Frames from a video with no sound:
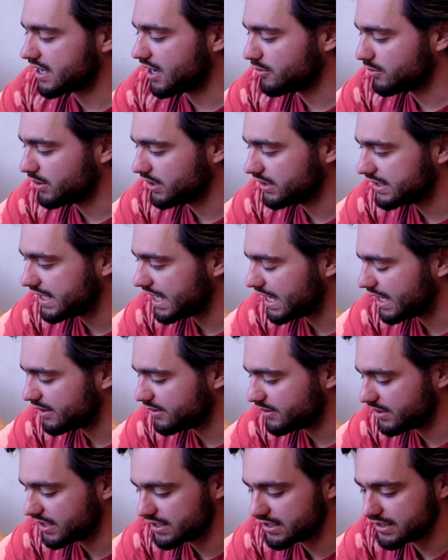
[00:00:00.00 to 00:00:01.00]
I will
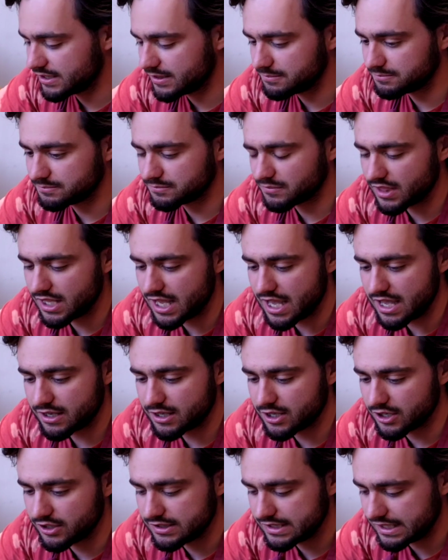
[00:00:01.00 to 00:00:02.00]
now
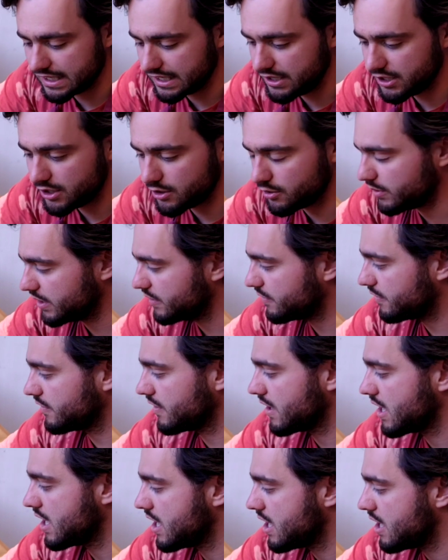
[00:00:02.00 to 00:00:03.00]
continue
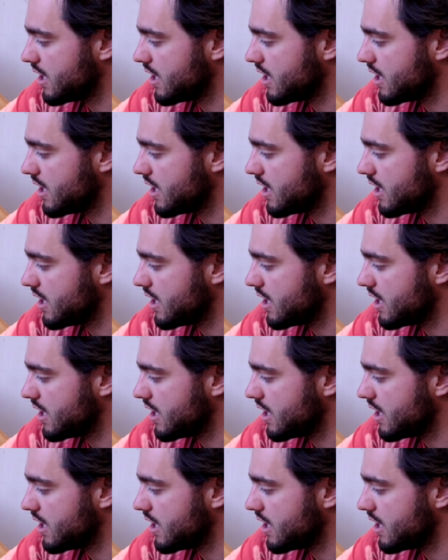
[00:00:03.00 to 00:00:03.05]
with